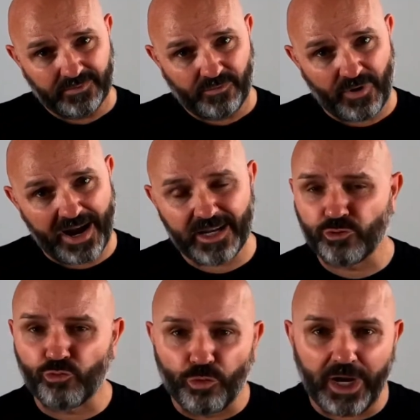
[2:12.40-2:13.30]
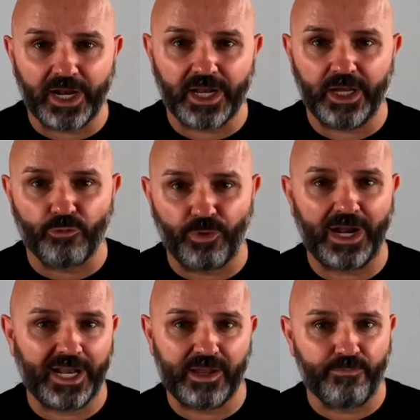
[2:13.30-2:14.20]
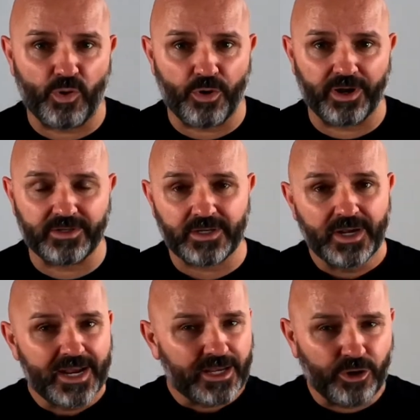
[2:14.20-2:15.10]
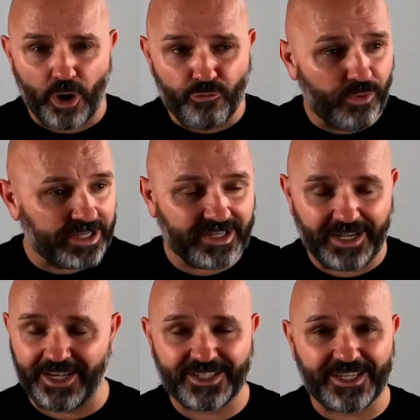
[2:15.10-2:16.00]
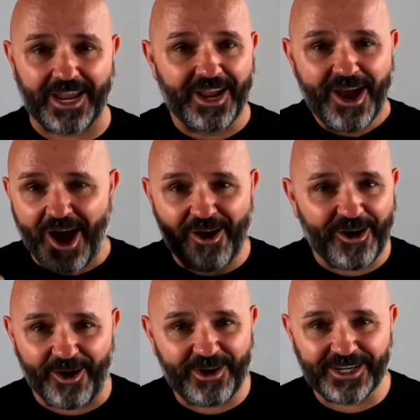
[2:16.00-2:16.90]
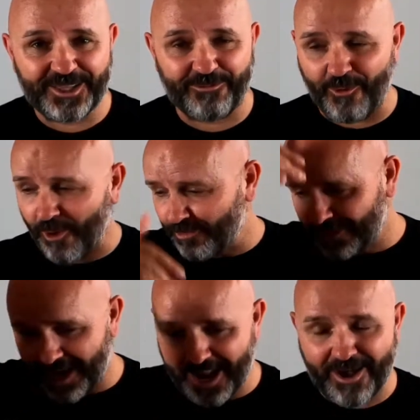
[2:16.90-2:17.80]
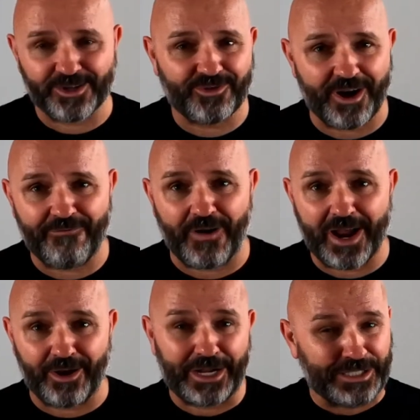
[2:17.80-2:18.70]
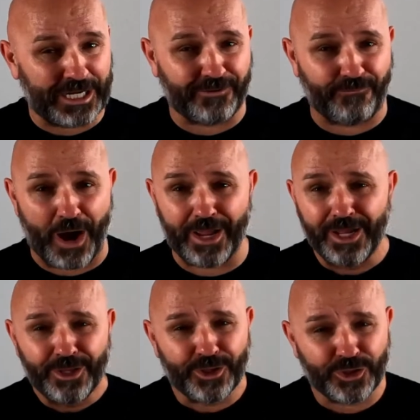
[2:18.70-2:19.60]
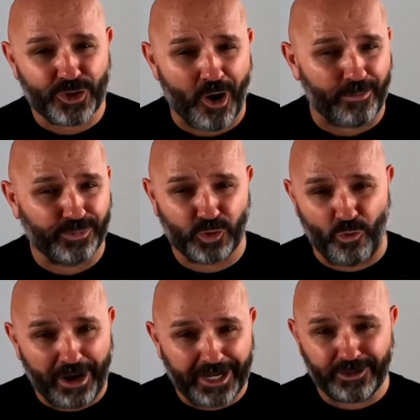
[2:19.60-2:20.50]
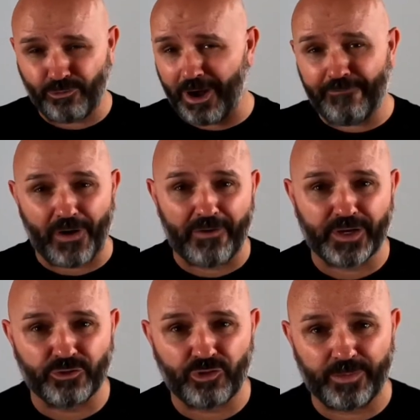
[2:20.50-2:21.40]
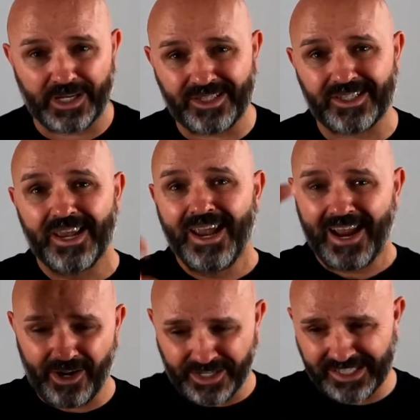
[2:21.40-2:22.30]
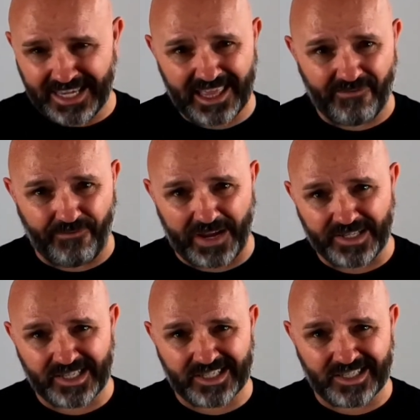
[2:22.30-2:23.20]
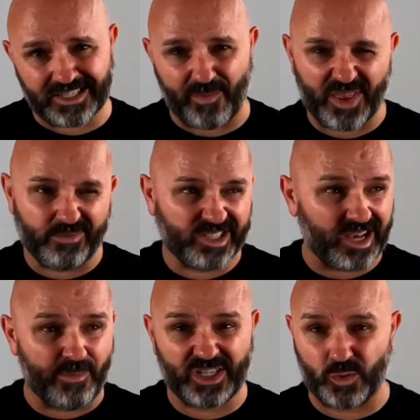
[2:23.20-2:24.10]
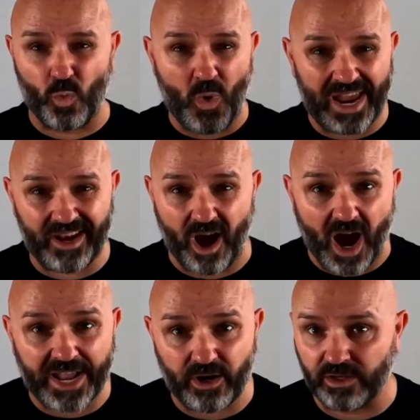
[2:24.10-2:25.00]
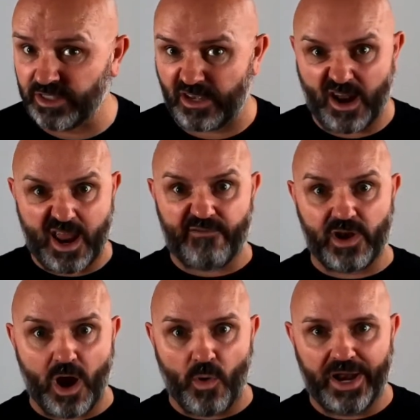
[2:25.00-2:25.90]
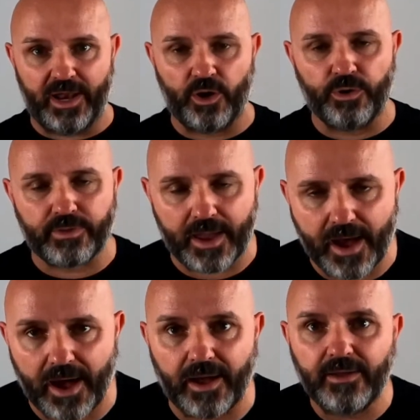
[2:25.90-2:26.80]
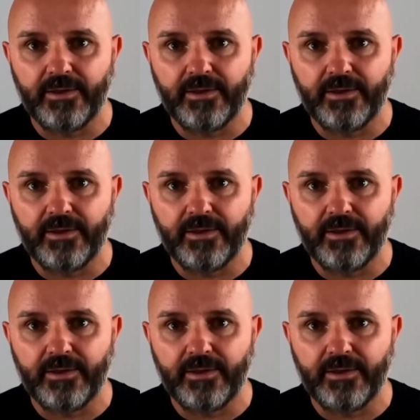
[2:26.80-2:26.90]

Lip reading: right? It's really, really important. Recently, as I say, I went into the forums and I was trying to identify the top 20, 25 contributors, and I could see their faces in some of them. Some are just weird icons that I have no idea who they are.